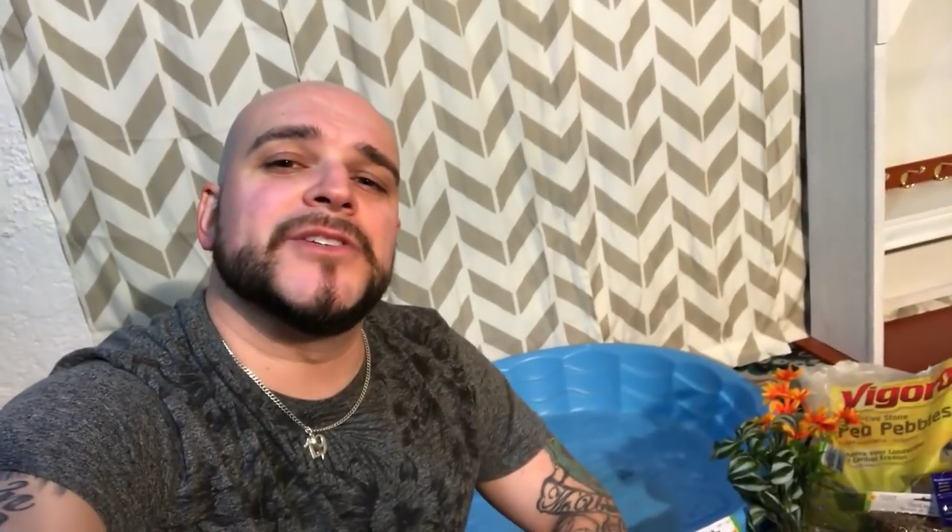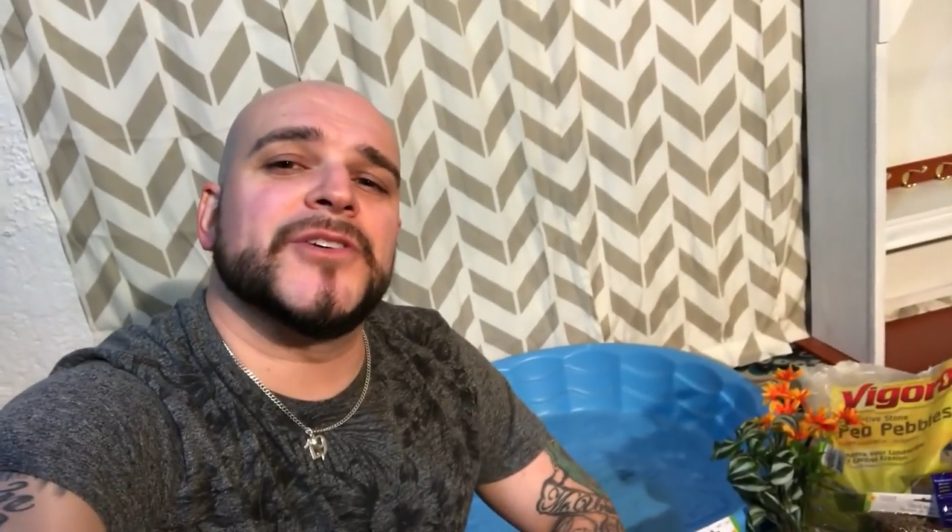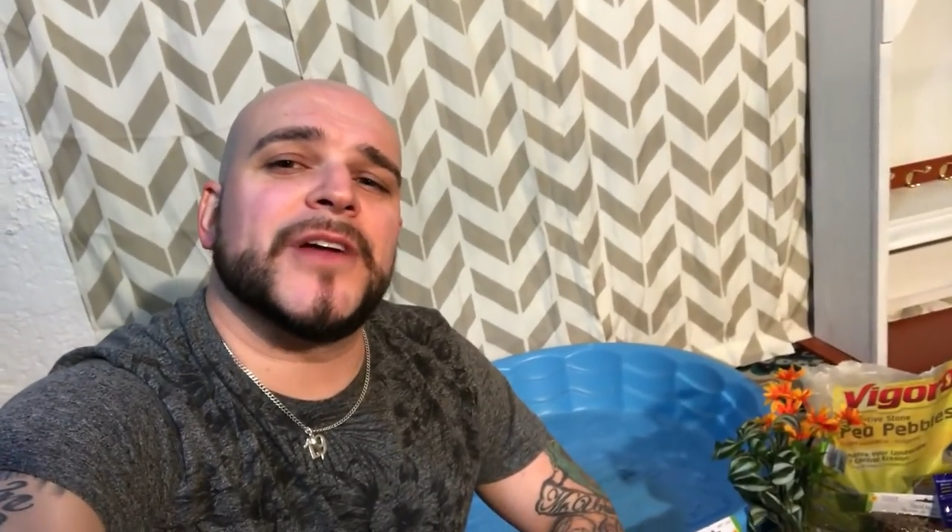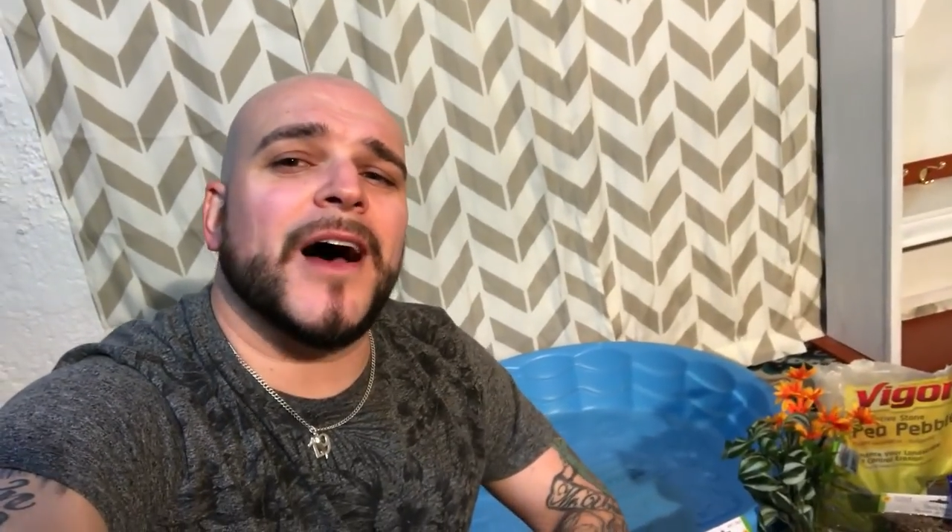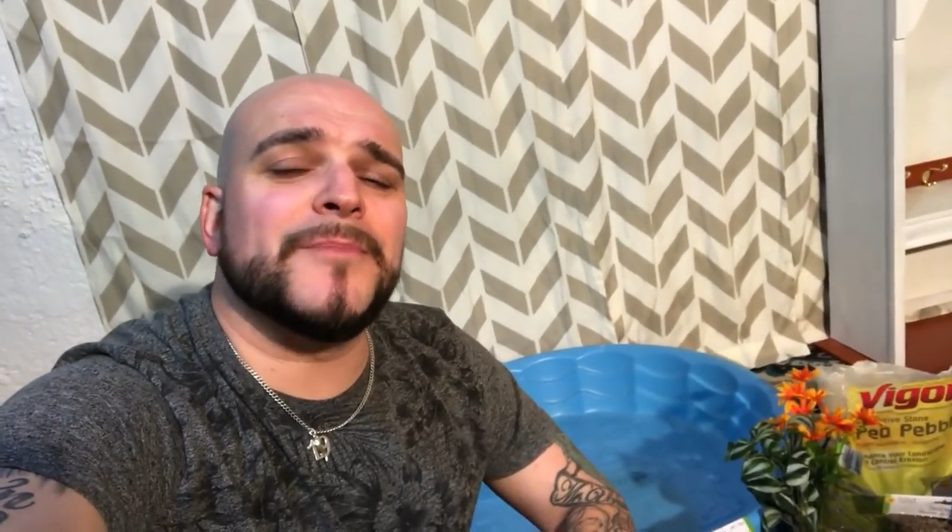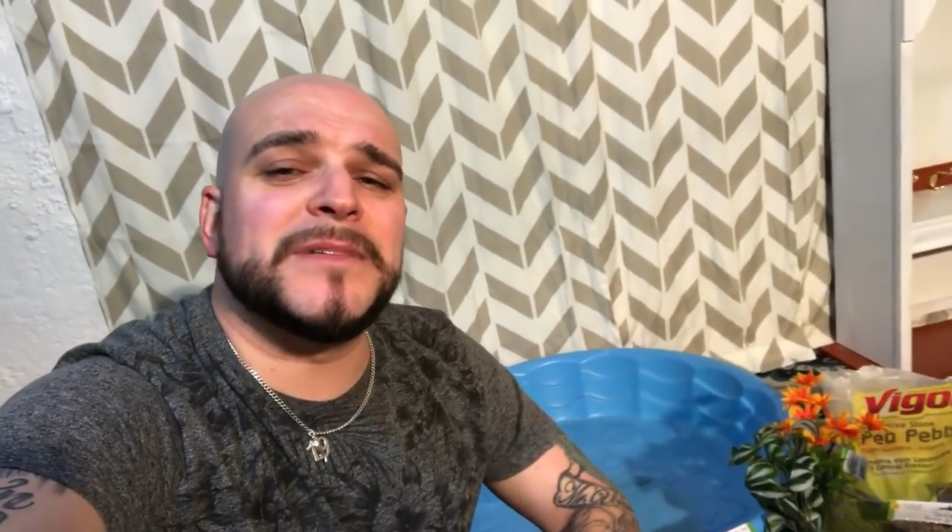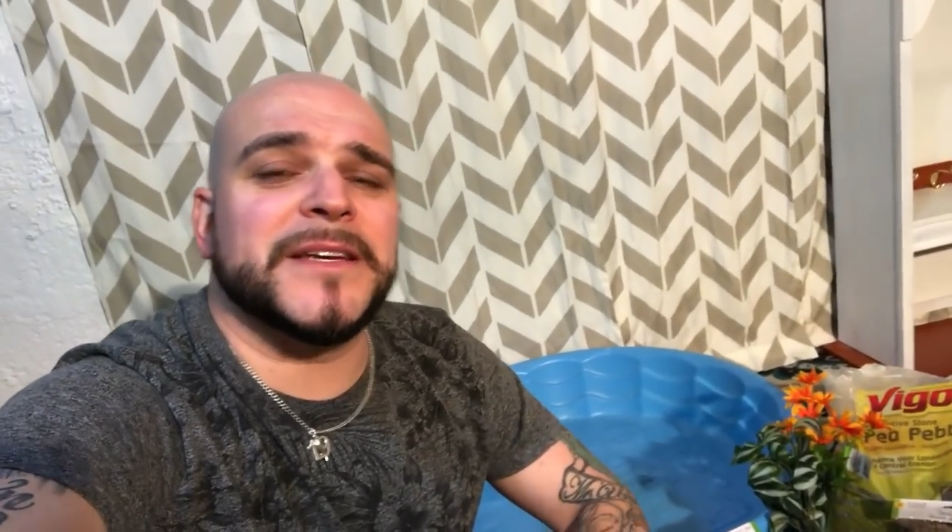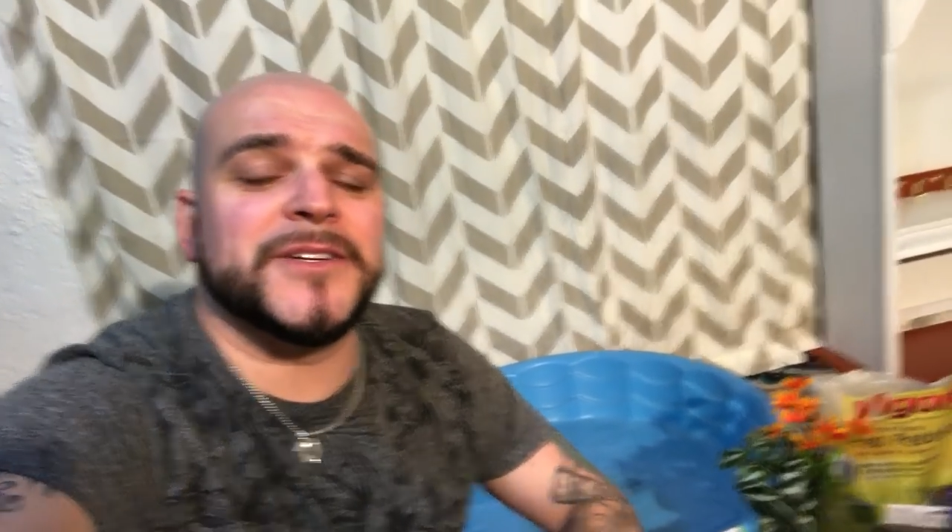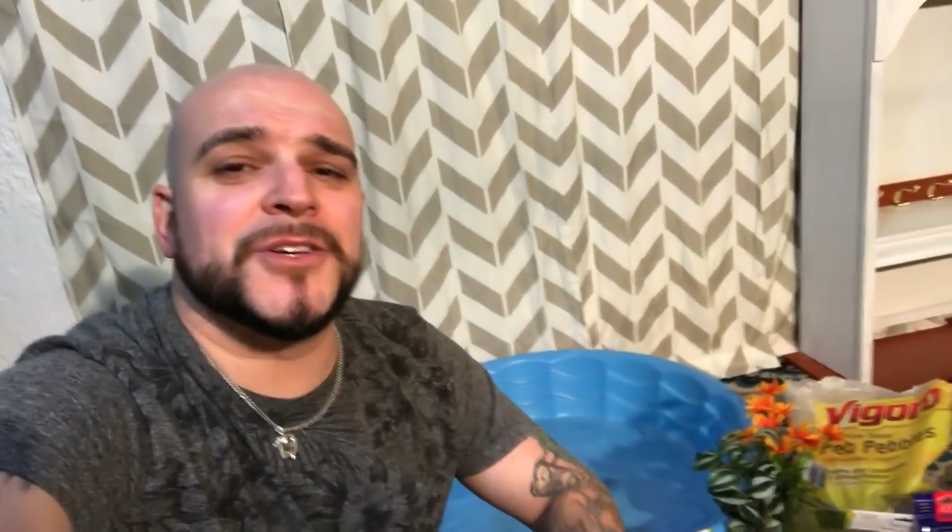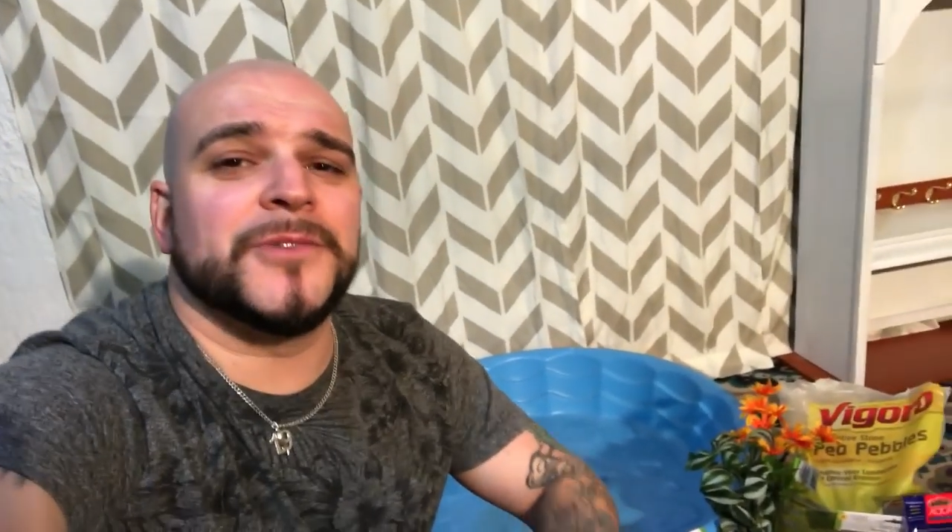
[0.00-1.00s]
So to
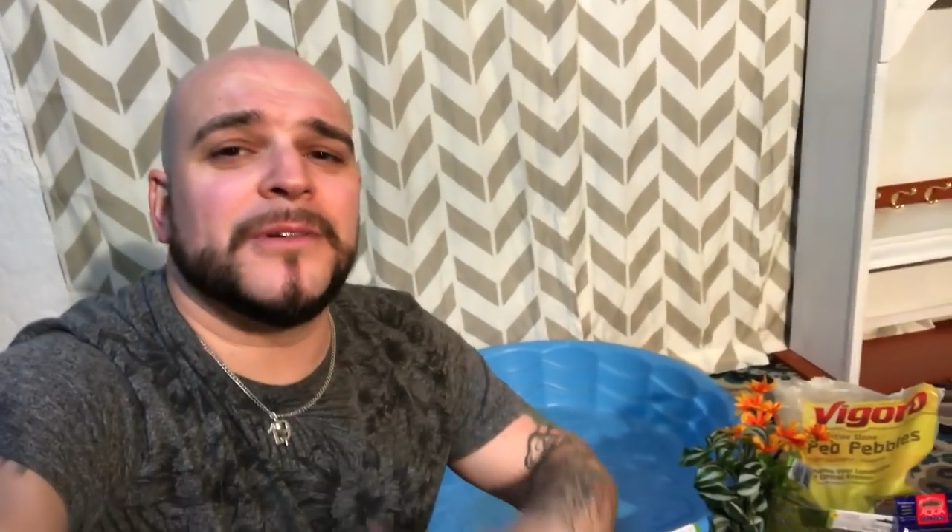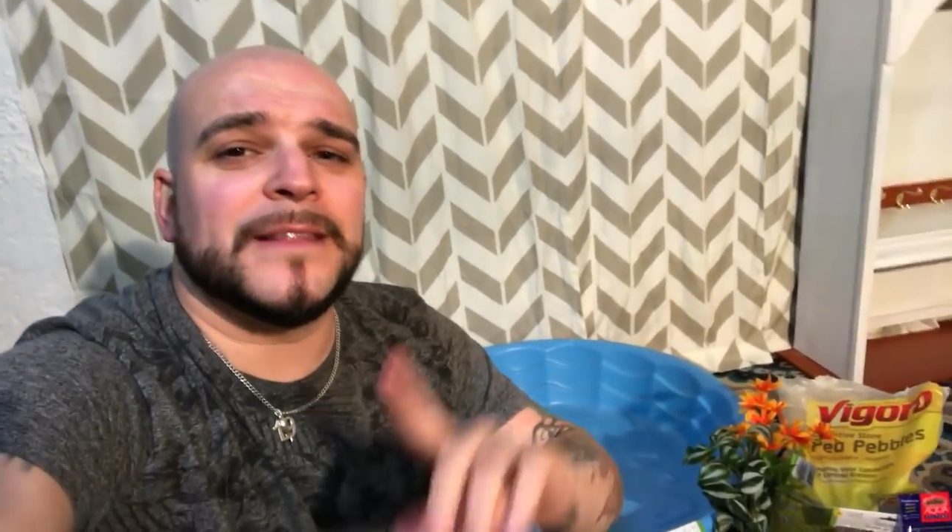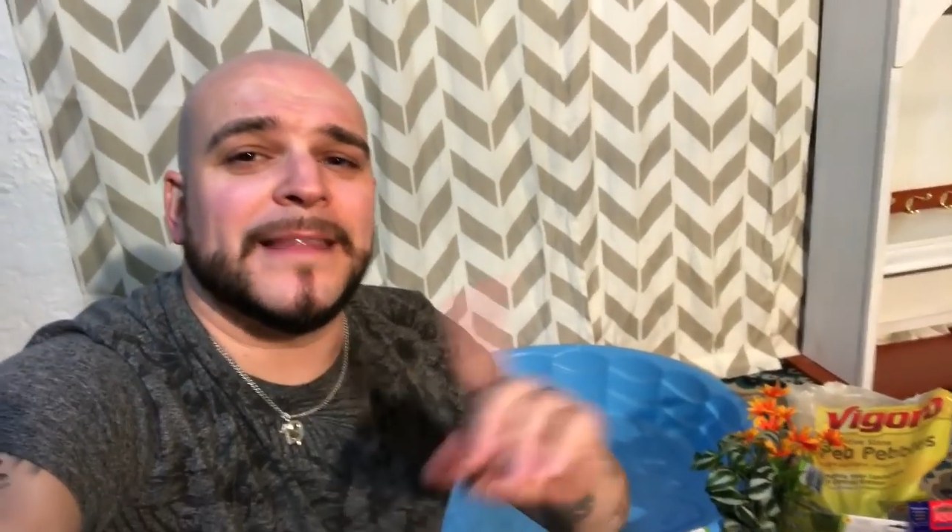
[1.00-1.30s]
update you,